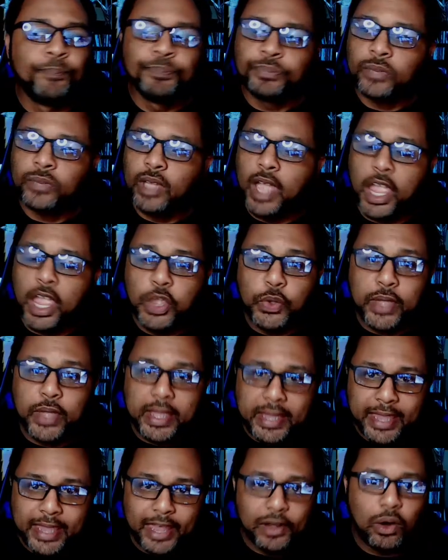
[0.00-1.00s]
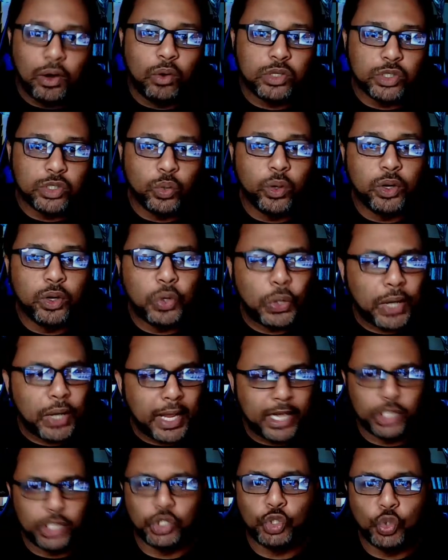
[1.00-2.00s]
And you can get on Twitter,
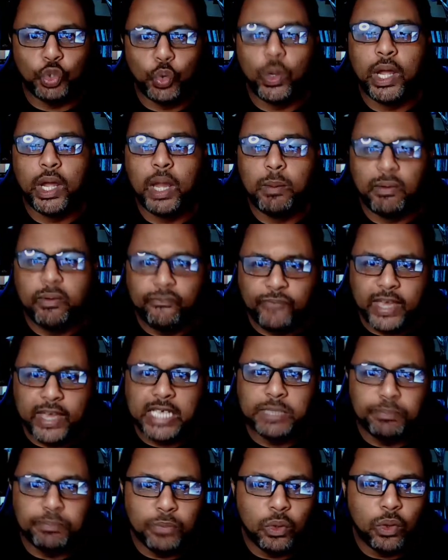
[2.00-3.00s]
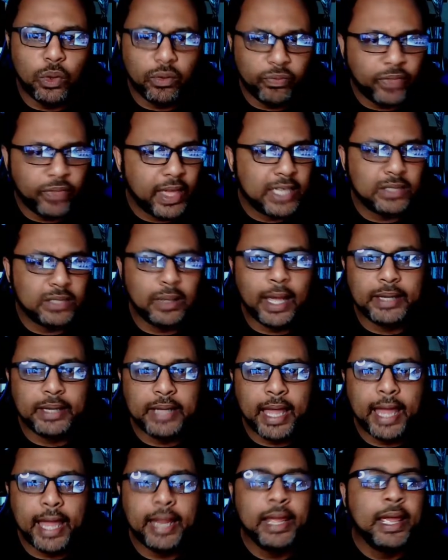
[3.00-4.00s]
Instagram, and Facebook and things like
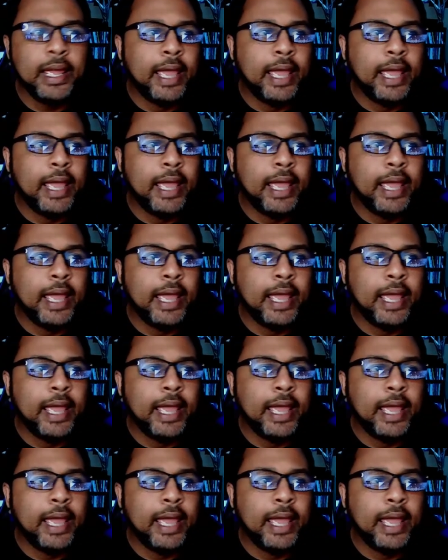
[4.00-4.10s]
that,